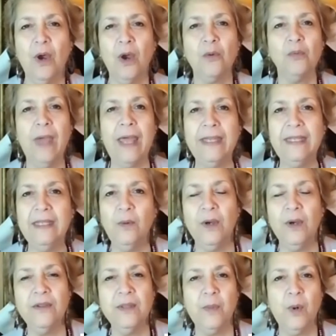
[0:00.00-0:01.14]
are ready? Where
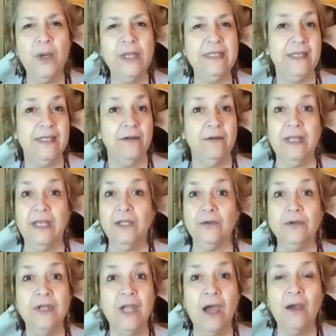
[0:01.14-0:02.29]
are the points that are that
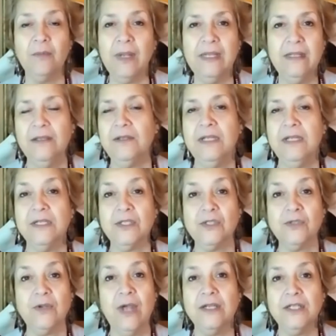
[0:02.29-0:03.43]
you're not ready that you need to
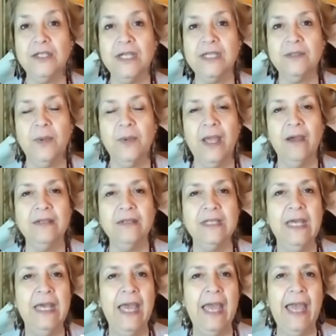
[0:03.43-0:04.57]
strategize around?
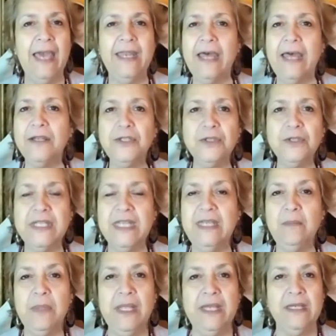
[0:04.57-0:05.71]
And how does your
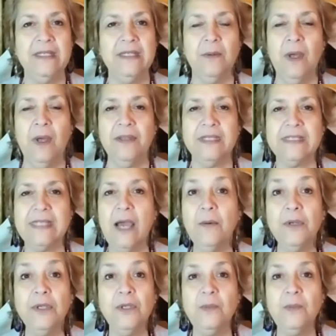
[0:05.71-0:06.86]
team play into all this? How are
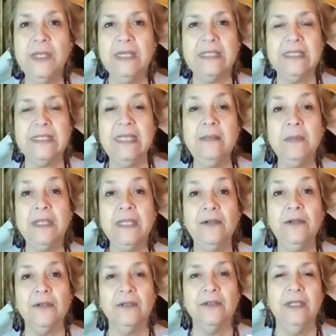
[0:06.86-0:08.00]
you being a team
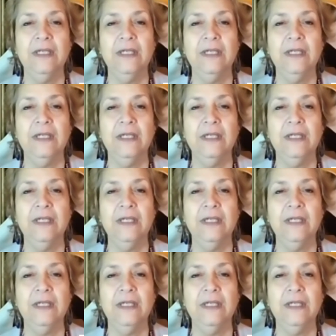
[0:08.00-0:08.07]
leader?